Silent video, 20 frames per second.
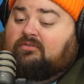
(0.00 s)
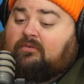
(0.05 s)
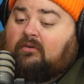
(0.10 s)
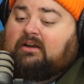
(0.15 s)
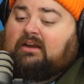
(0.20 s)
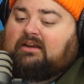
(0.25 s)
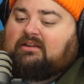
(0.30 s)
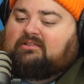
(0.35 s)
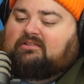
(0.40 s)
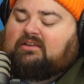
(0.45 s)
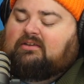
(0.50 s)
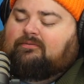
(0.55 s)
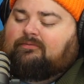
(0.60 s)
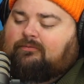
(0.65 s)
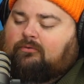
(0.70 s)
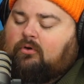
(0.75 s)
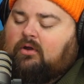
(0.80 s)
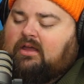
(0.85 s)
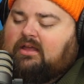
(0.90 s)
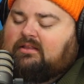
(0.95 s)
funny to see
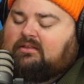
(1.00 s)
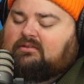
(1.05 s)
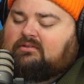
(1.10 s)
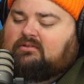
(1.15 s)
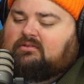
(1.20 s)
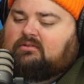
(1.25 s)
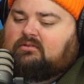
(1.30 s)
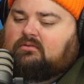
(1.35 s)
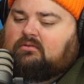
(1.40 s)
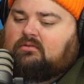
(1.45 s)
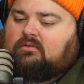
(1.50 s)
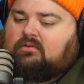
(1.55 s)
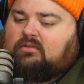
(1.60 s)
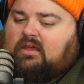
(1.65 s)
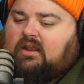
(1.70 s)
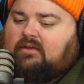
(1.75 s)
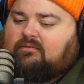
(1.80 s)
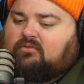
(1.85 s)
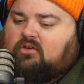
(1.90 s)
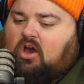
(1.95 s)
friends
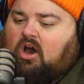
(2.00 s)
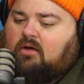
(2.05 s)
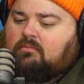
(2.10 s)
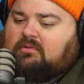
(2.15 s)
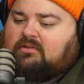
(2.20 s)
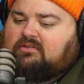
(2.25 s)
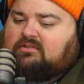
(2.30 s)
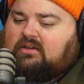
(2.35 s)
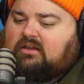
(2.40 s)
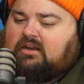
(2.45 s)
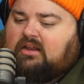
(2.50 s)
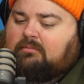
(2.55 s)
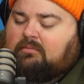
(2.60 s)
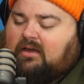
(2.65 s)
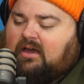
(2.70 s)
that have come and seen him.